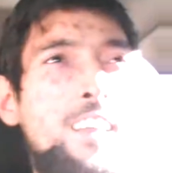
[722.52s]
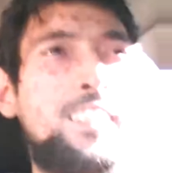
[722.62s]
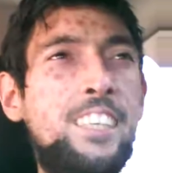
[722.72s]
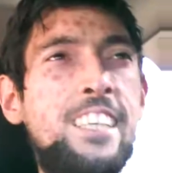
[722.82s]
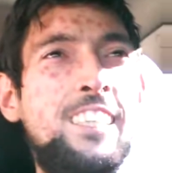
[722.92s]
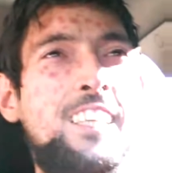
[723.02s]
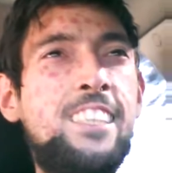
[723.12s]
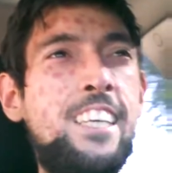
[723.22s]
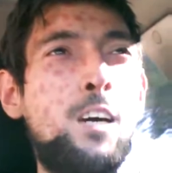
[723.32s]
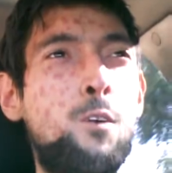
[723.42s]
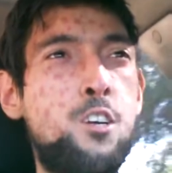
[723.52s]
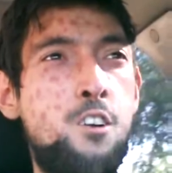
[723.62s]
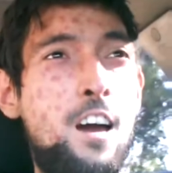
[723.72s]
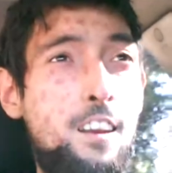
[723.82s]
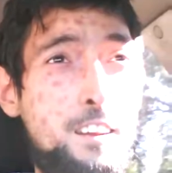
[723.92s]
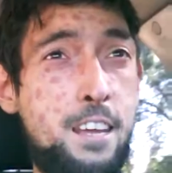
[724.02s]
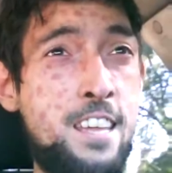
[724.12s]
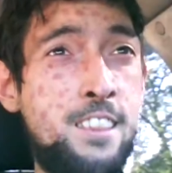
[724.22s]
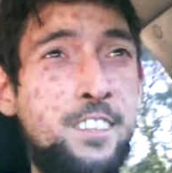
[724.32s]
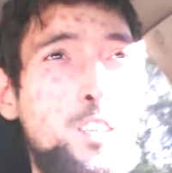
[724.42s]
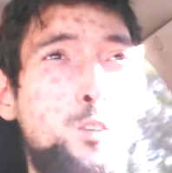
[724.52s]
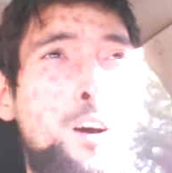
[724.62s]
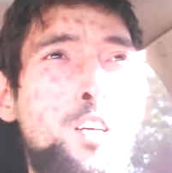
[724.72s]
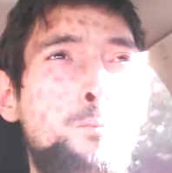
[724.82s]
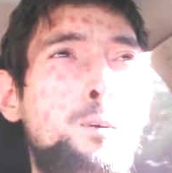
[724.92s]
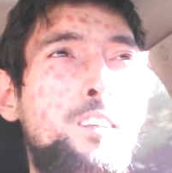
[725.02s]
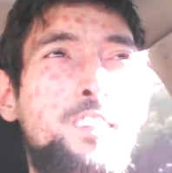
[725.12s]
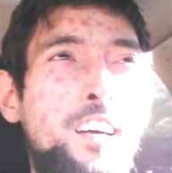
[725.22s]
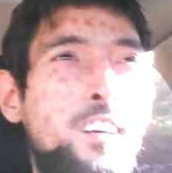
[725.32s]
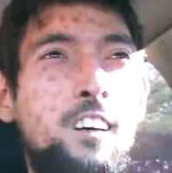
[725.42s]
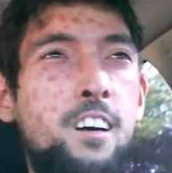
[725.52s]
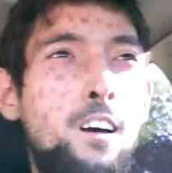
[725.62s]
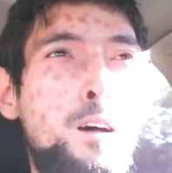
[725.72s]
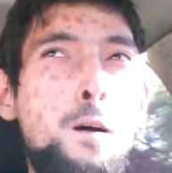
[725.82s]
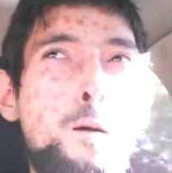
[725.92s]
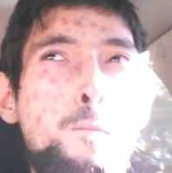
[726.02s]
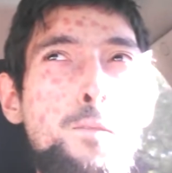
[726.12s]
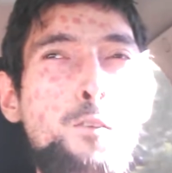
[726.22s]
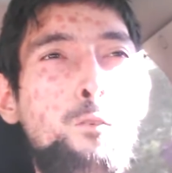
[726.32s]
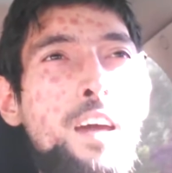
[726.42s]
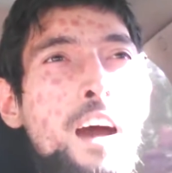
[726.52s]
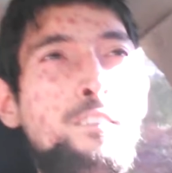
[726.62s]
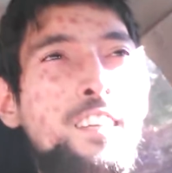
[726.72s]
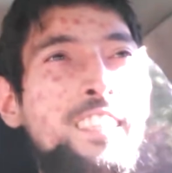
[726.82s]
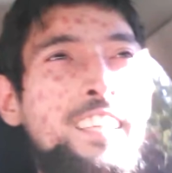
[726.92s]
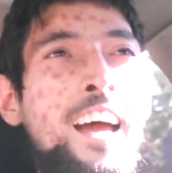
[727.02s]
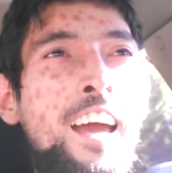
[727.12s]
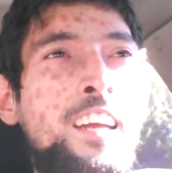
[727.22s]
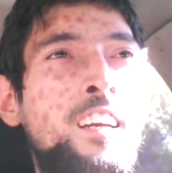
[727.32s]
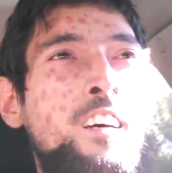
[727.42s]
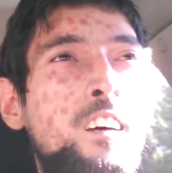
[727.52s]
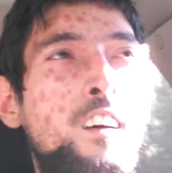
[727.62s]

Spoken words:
that's easy to say when you're not in the situation, but it's like, if we have a design,